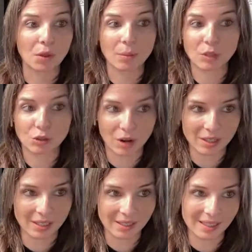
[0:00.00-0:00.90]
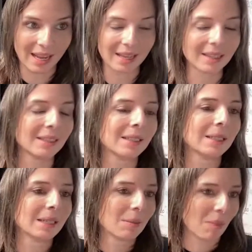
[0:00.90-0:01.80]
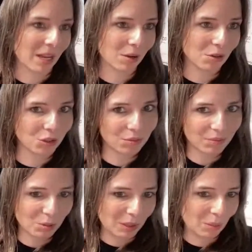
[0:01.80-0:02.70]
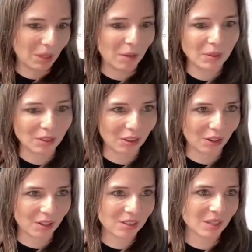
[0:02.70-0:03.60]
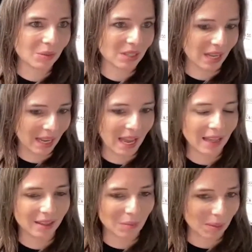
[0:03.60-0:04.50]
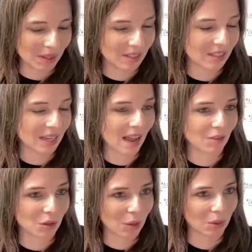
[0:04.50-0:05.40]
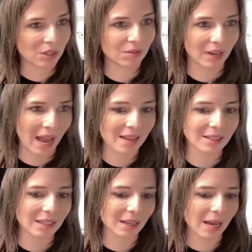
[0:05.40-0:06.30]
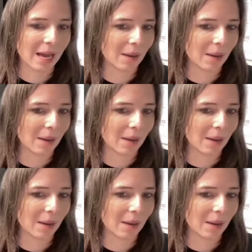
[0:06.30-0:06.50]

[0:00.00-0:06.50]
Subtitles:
for them to trust instead. My coach split the play up into thirds and was like, hey, maybe this is an avenue that works for Cassie.